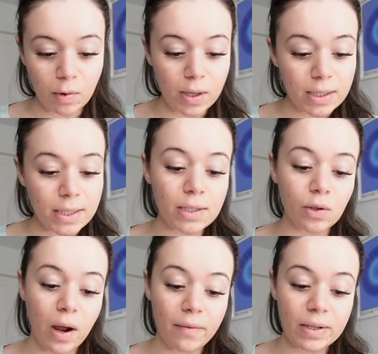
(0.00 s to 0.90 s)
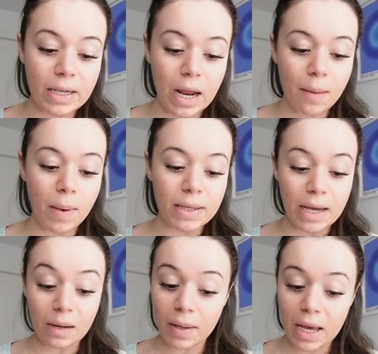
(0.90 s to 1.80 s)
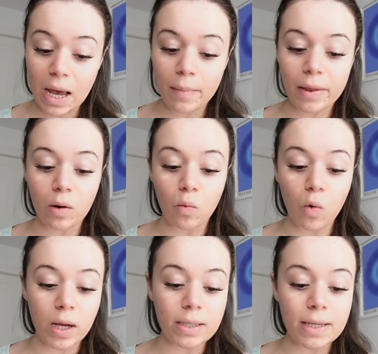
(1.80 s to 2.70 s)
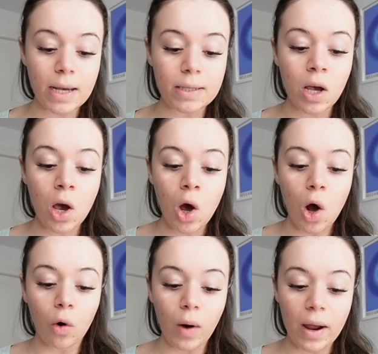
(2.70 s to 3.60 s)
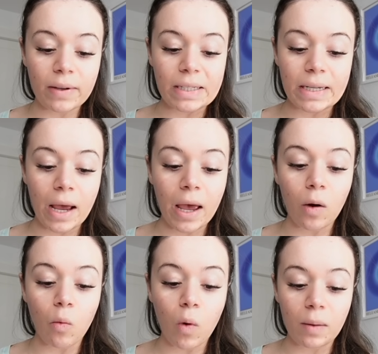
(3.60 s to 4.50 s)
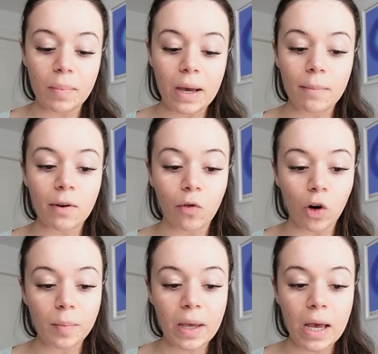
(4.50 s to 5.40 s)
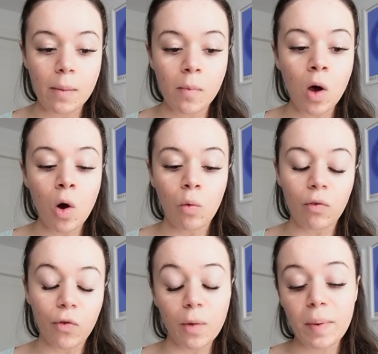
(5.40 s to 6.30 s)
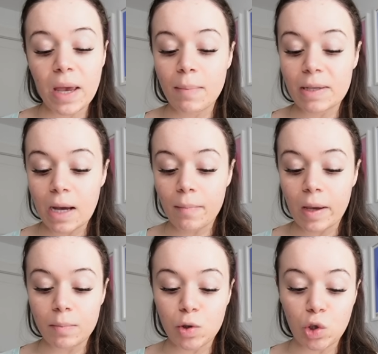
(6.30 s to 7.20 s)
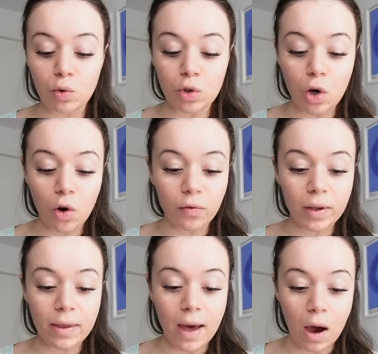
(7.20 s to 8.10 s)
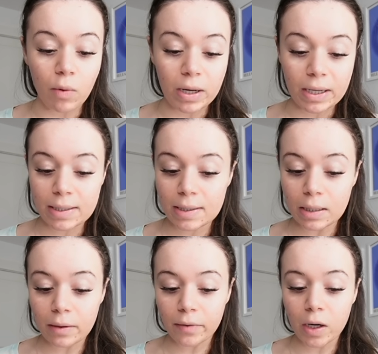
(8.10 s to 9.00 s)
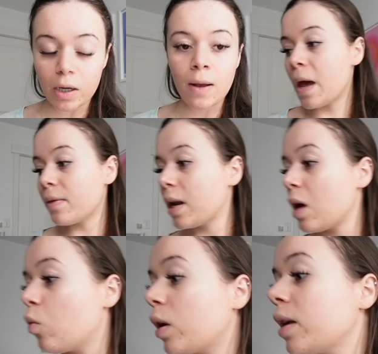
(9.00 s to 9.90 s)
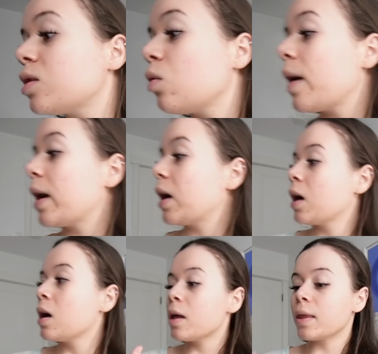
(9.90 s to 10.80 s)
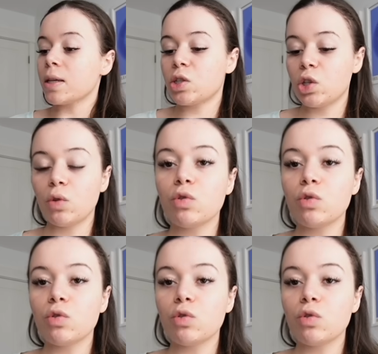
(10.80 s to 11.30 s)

One says arriving today by 10 p.m. and then one says arriving today 1 p.m. to 4 p.m. Well, 4 p.m. is coming up soon, so hopefully that one gets delivered. And then I wanted to wear this new